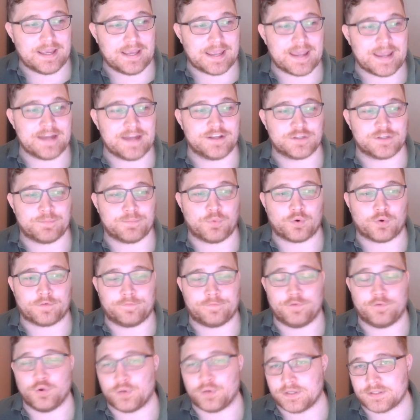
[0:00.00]
and is more
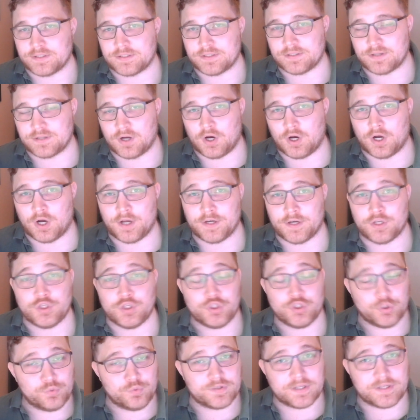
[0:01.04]
focused on
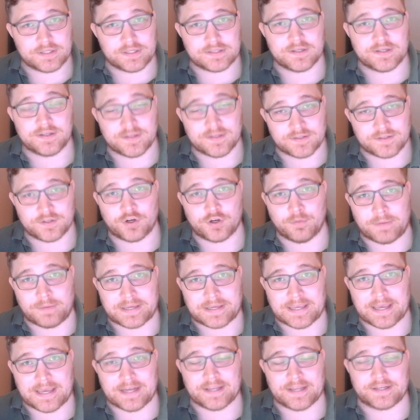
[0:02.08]
using statistical
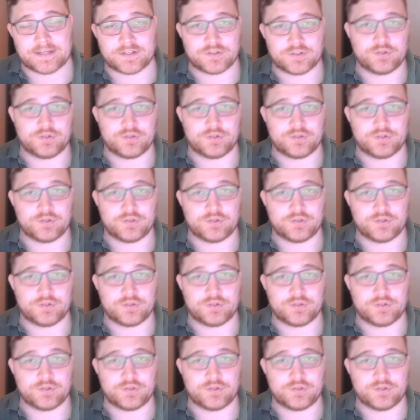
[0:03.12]
mechanics